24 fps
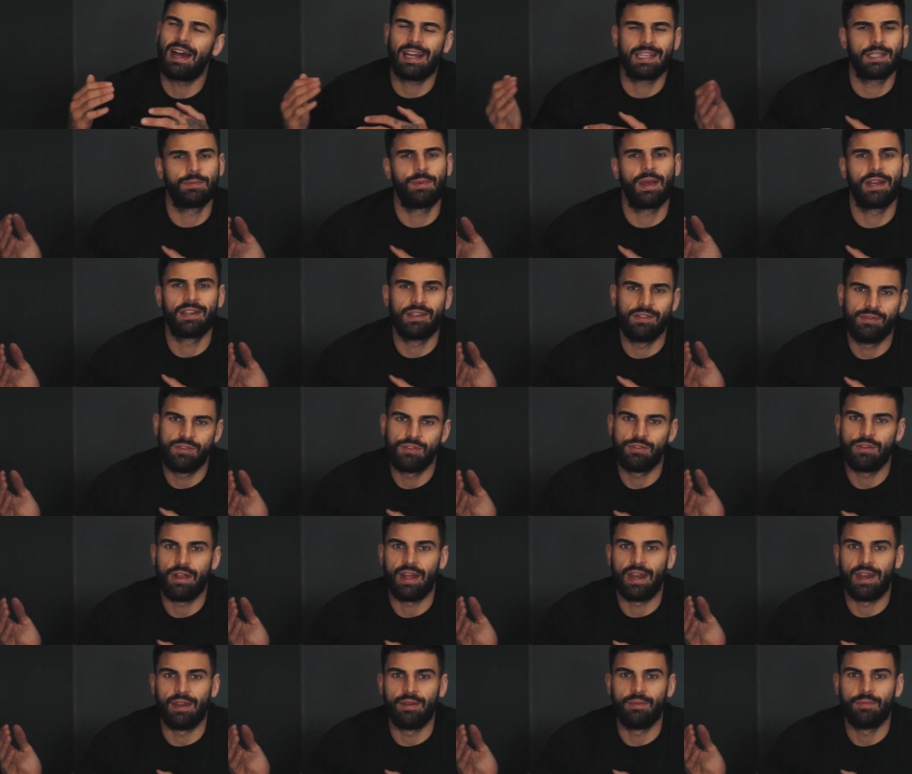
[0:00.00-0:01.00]
aspect of
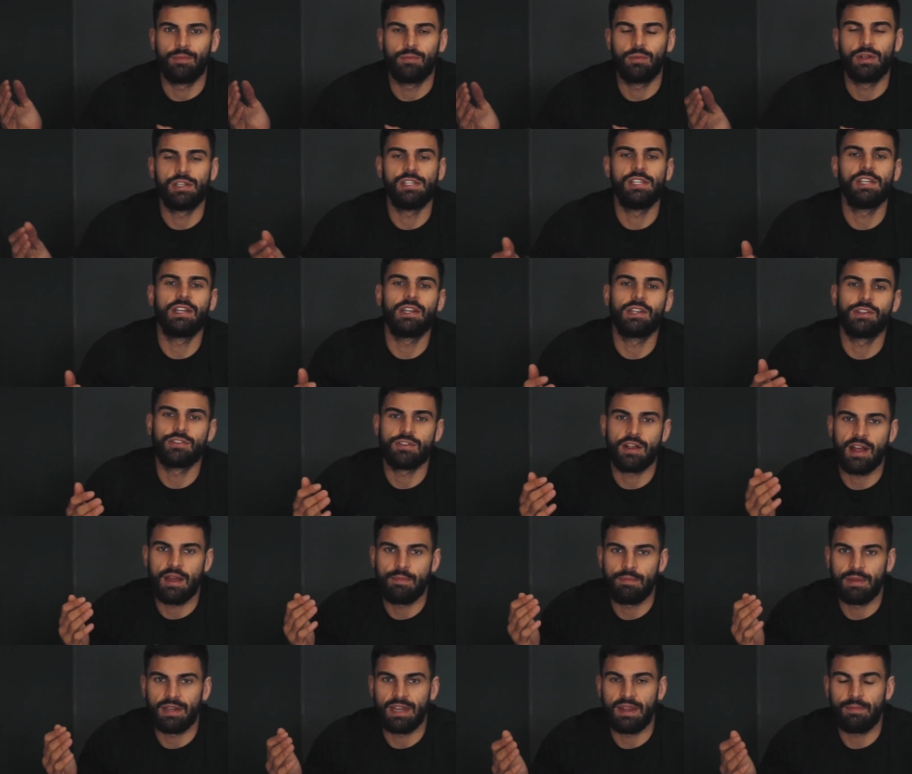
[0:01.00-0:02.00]
training which you can
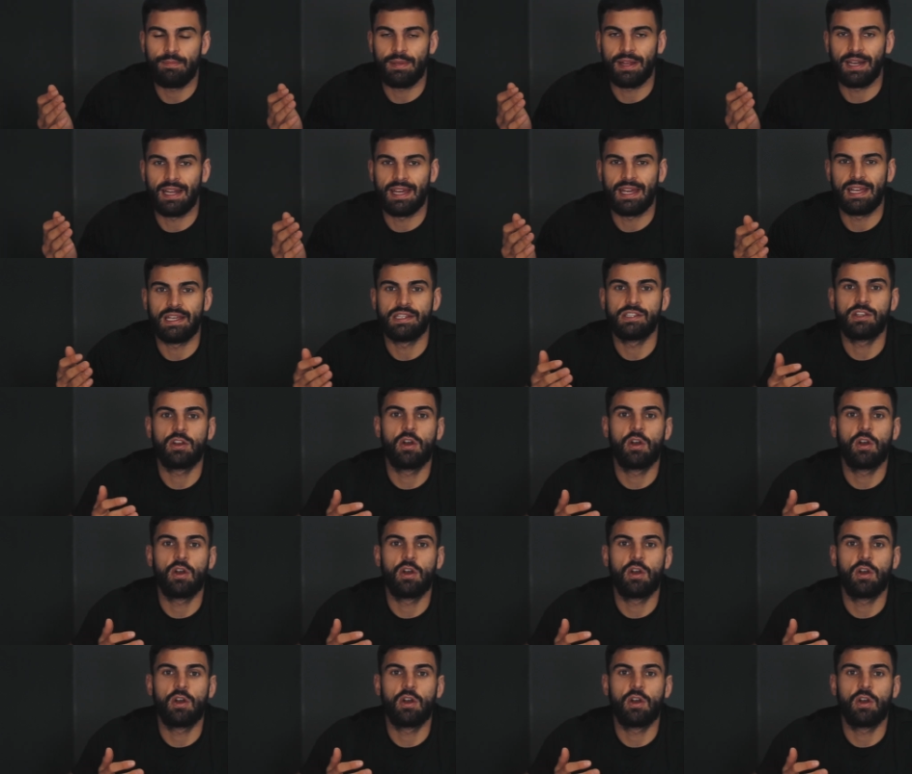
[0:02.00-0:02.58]
try and manipulate is